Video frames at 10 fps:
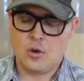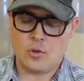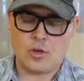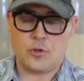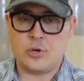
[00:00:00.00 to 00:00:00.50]

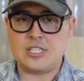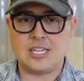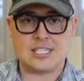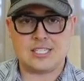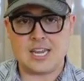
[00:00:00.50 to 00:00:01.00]
With a 3
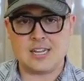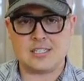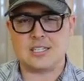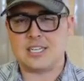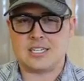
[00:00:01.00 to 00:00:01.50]

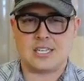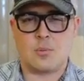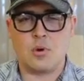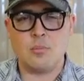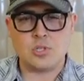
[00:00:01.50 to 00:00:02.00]
16ths, it's like
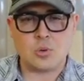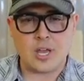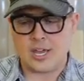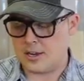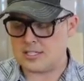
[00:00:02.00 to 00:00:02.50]
somewhere in
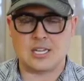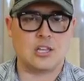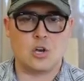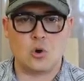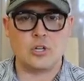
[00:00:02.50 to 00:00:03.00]
between. It's like
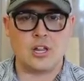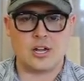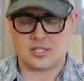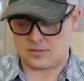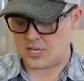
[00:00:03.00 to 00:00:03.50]
the
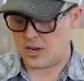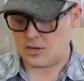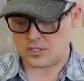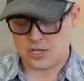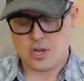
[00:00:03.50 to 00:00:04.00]
Goldilocks of
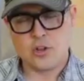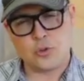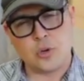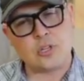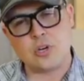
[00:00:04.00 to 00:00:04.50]
sanders.
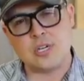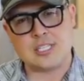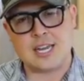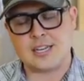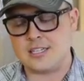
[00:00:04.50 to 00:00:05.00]
3 30
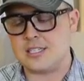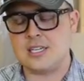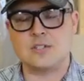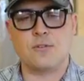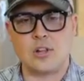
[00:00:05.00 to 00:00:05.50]
seconds
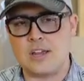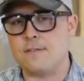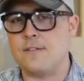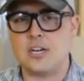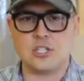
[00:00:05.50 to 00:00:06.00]
is for like
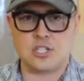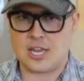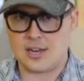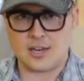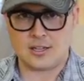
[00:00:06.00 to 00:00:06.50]
finish
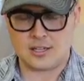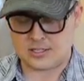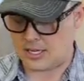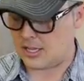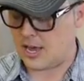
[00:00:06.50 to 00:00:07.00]
sanding and
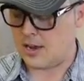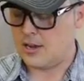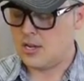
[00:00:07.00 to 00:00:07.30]
things like that.